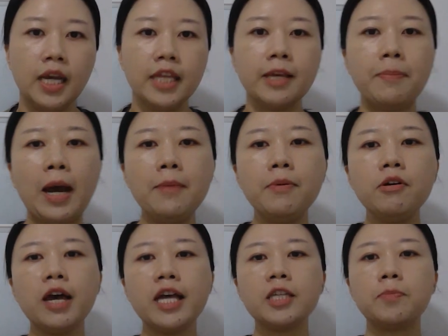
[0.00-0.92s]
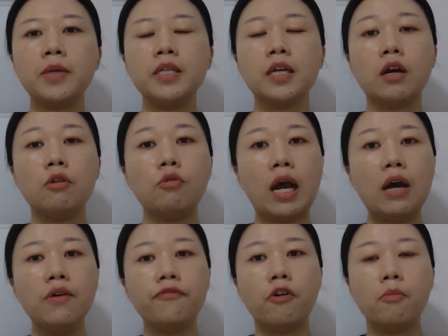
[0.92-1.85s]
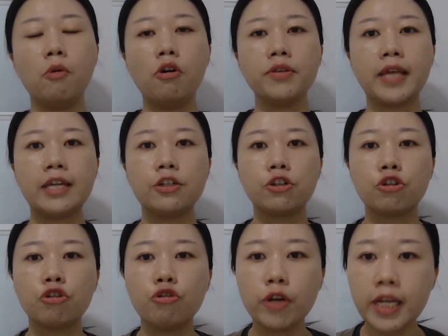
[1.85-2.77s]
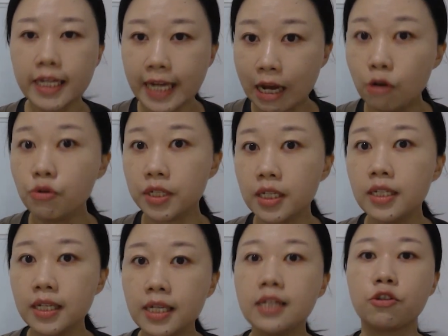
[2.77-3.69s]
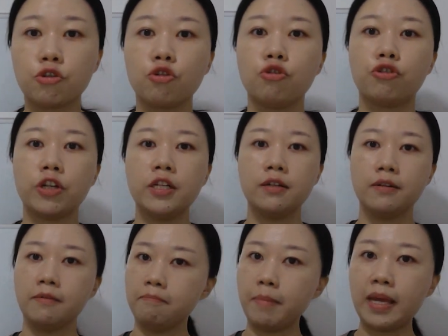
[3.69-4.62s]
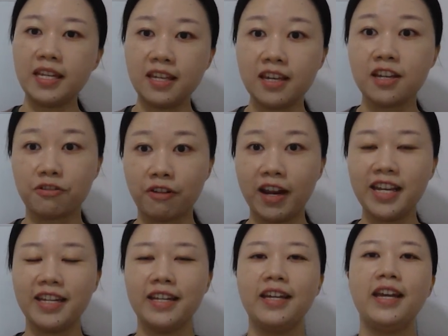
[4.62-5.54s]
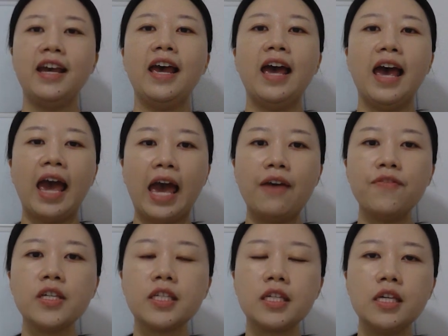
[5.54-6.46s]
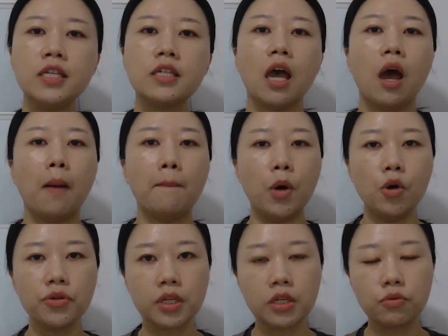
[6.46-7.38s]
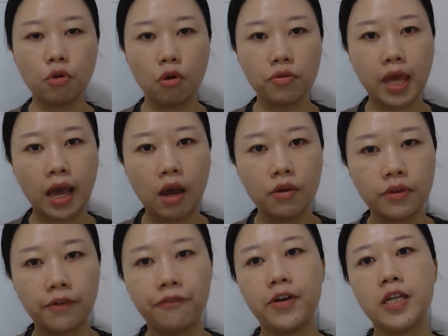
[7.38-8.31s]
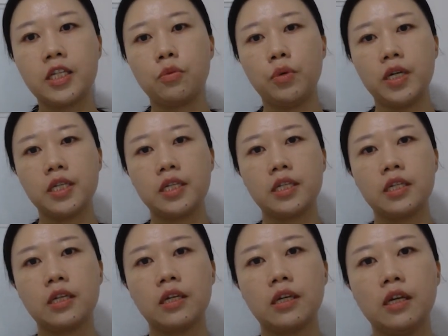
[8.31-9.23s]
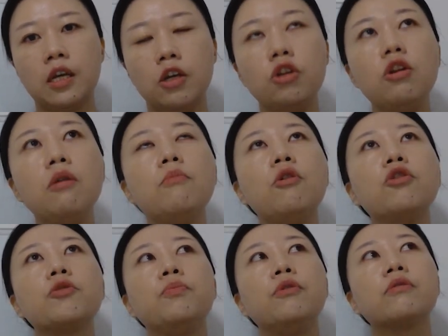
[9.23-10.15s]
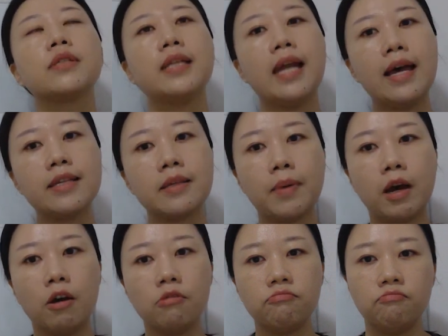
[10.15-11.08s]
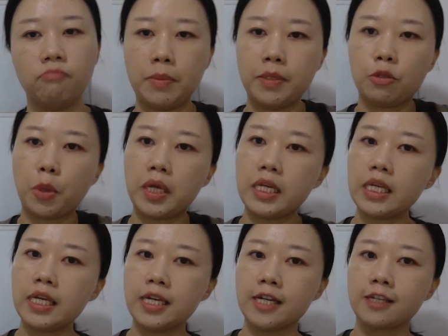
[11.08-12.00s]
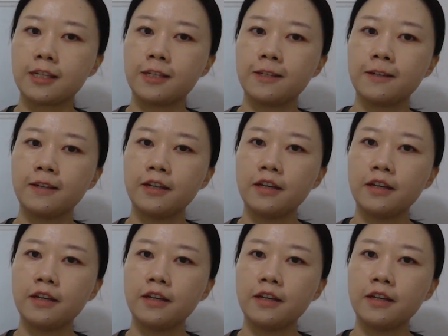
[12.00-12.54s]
The Bible has been around for more than 3,000 years, children. Many years, right? ever since Moses wrote down the first words. You know, most books last about maybe 20 years.